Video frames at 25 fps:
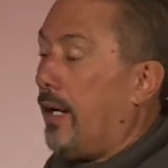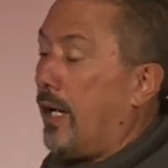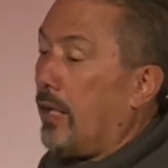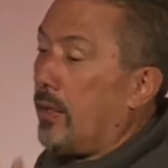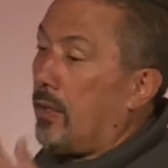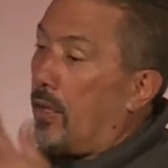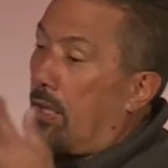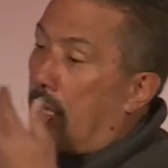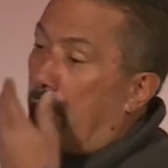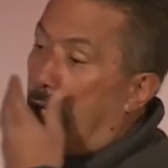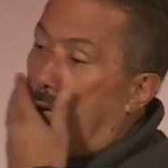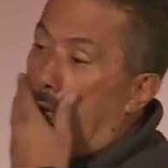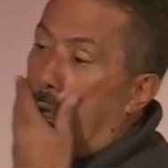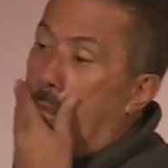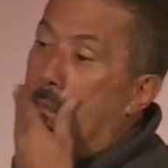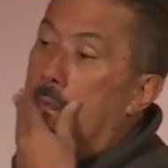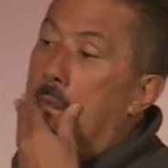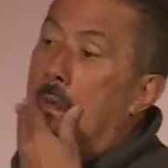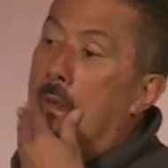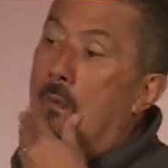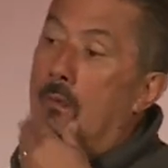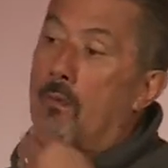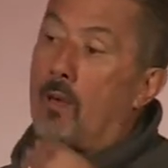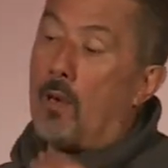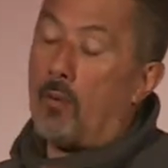I got home
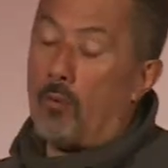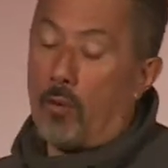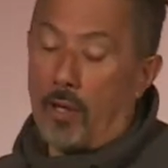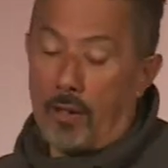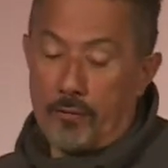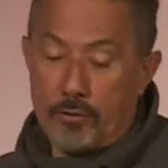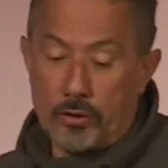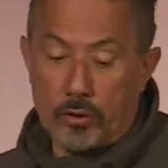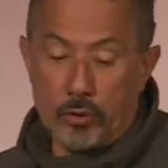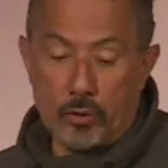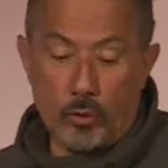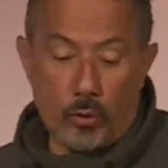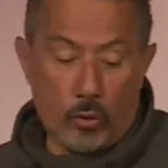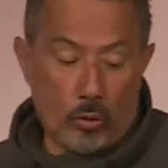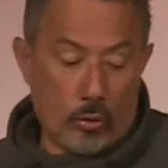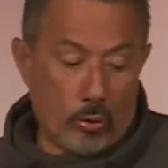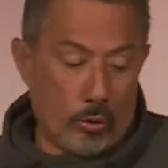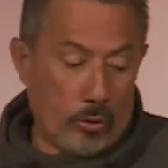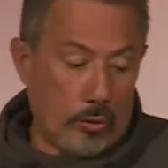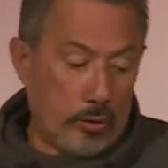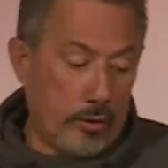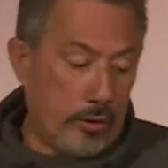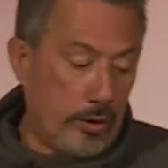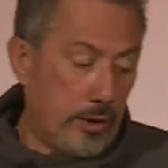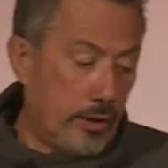and my wife
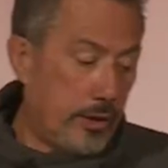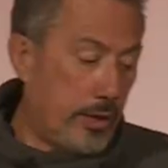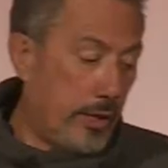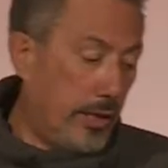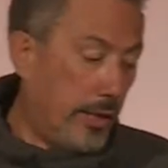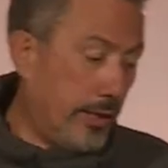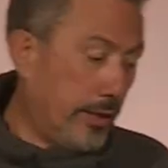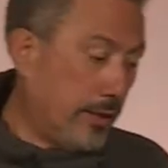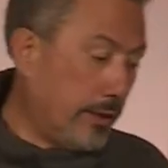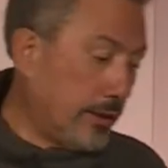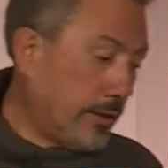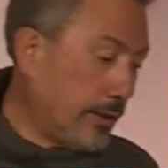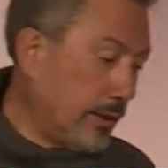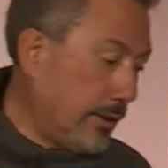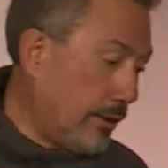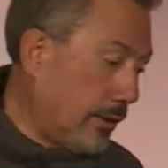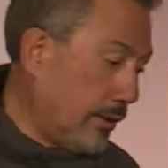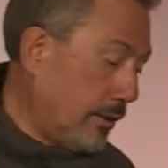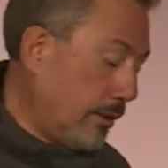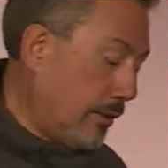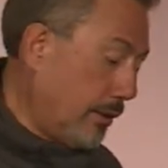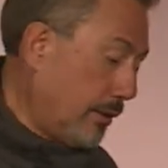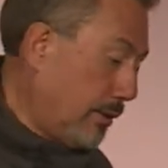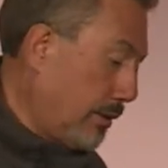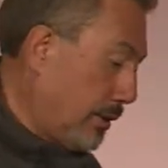saw the tears
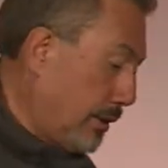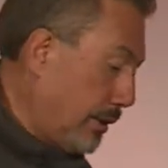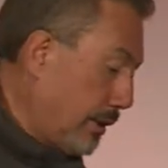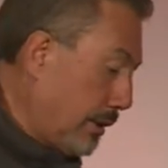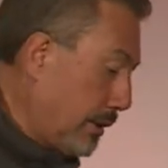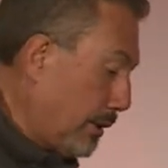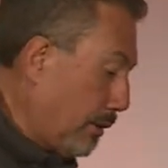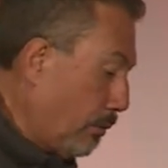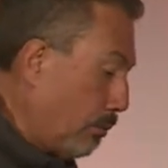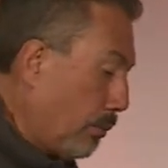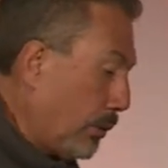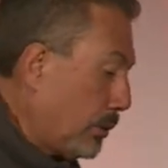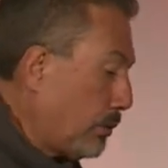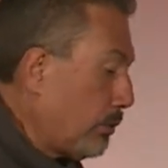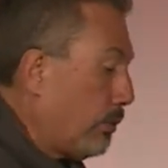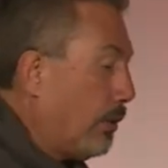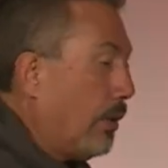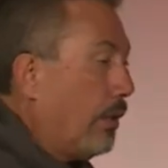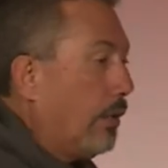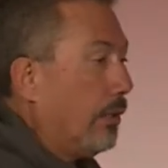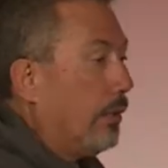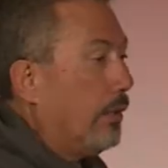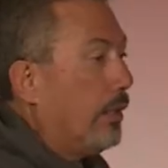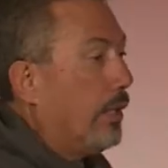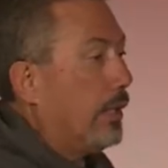and she said, what's
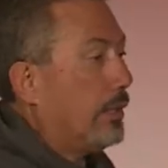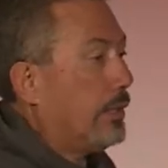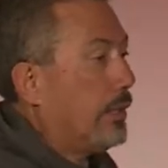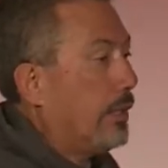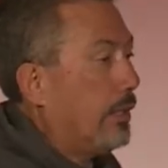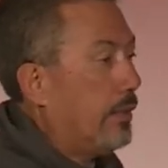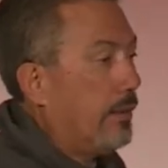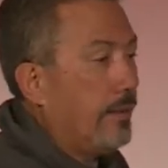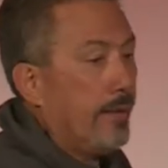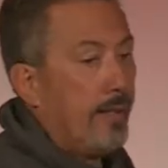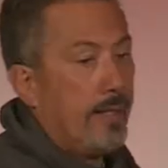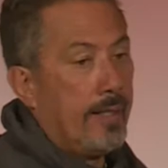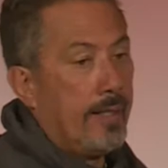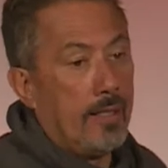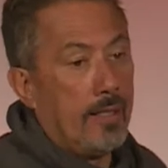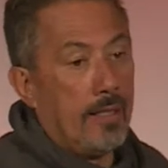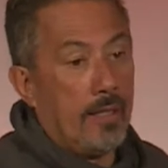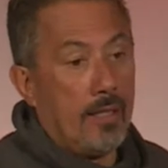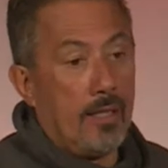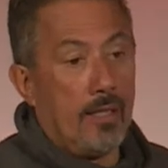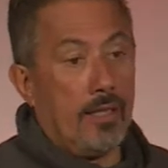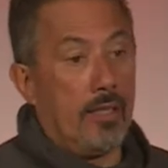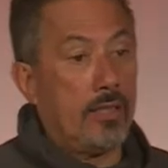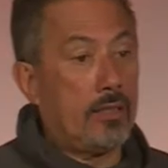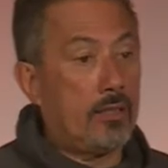wrong? I said,
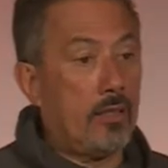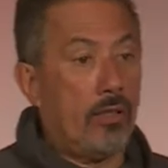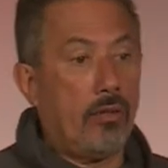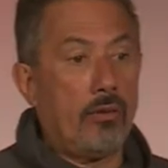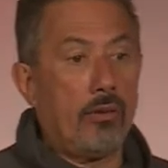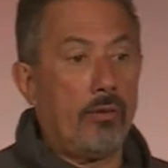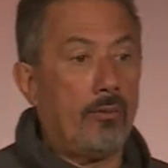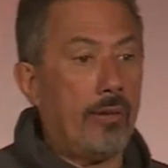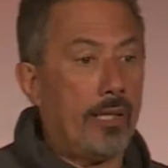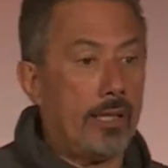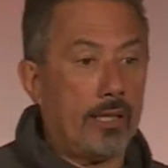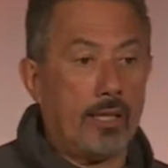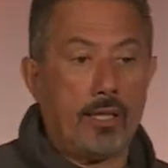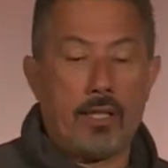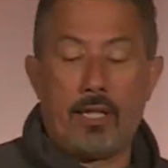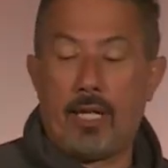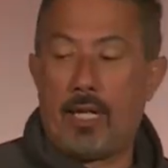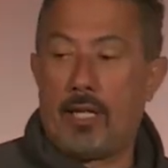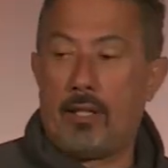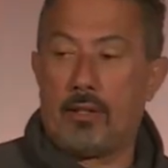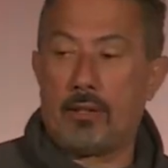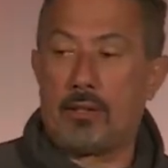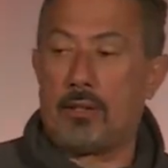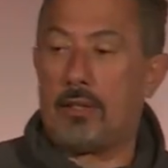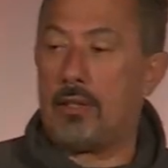and I told her about the day.
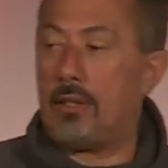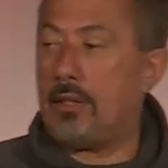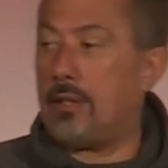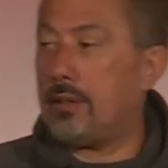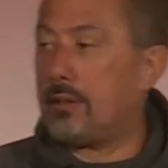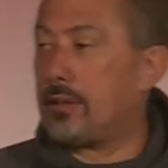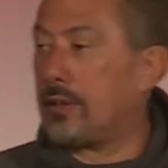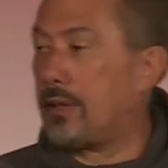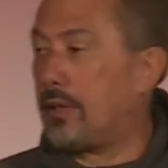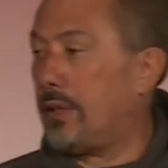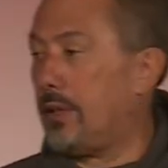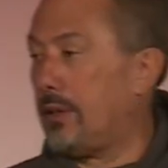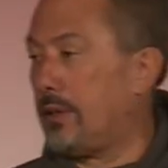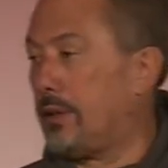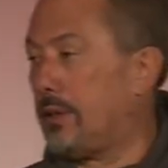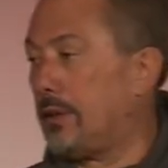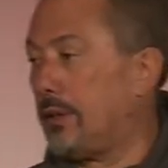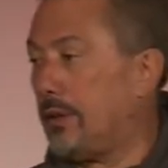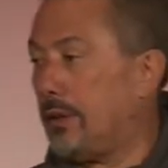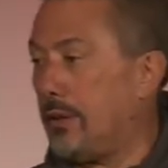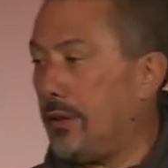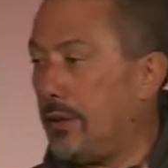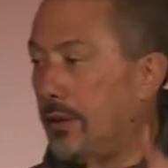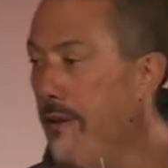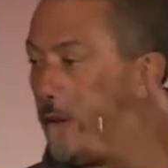I said, these kids
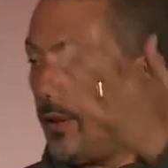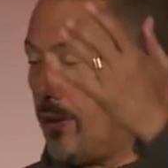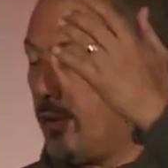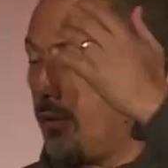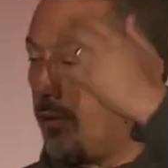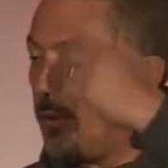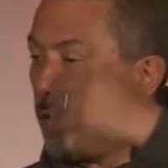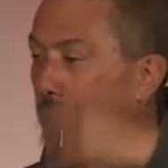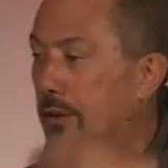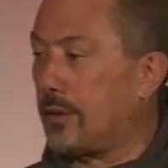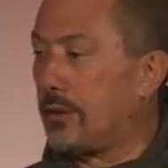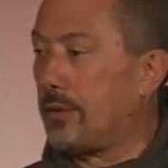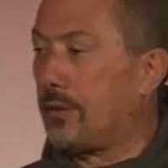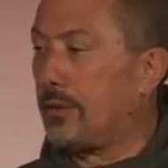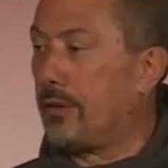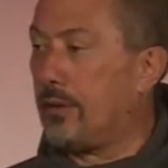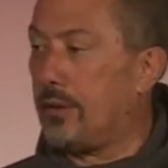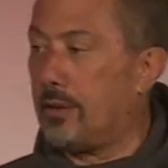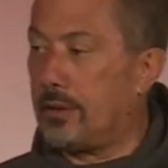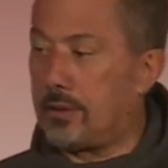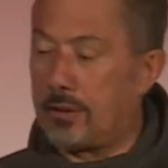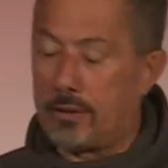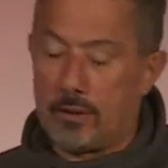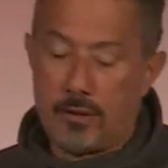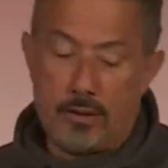and, you know,
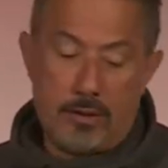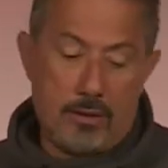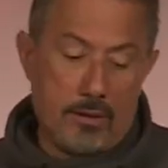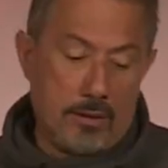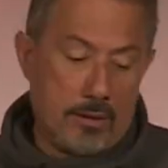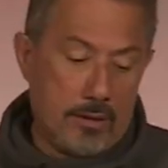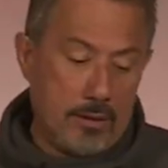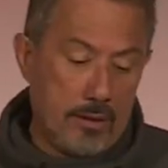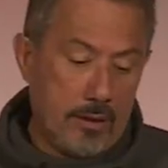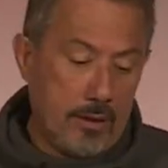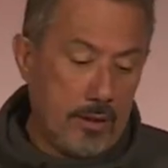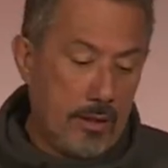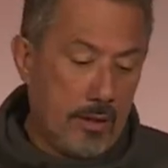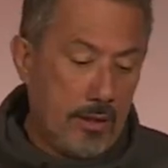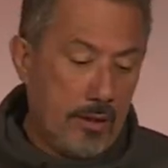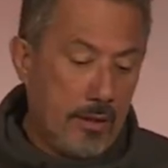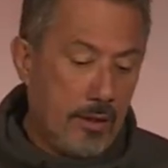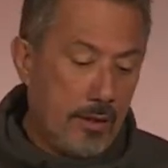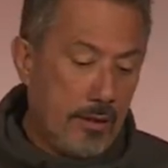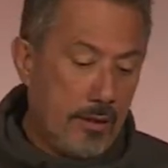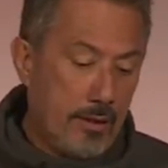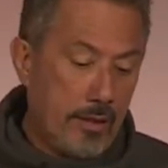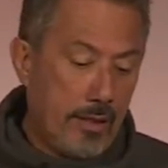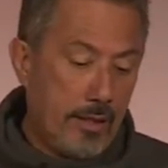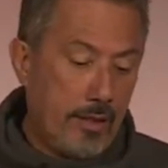this
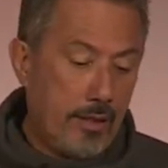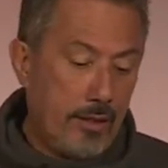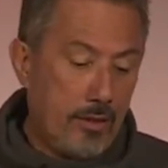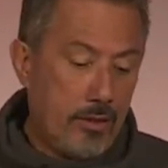thing.